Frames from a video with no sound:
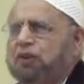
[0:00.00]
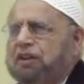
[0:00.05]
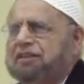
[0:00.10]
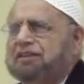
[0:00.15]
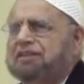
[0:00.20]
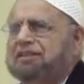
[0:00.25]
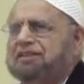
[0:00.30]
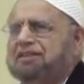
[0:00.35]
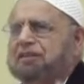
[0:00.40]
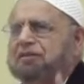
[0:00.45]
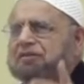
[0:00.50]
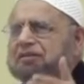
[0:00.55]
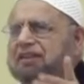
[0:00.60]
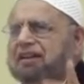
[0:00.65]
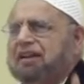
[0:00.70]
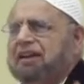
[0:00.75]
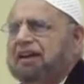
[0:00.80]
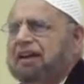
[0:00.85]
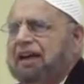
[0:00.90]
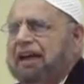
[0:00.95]
and visit
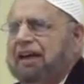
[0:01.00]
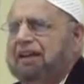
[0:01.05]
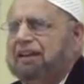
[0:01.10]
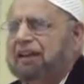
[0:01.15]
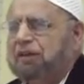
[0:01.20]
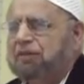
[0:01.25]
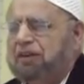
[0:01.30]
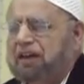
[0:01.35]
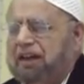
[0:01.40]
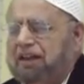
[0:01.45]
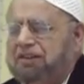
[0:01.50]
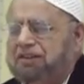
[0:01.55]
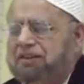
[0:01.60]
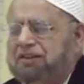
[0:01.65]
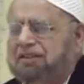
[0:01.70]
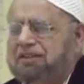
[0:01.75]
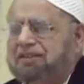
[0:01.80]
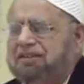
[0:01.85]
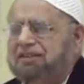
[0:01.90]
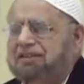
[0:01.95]
and give
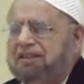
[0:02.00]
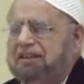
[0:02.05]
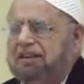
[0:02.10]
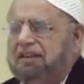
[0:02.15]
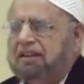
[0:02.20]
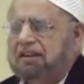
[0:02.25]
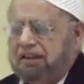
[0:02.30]
lectures.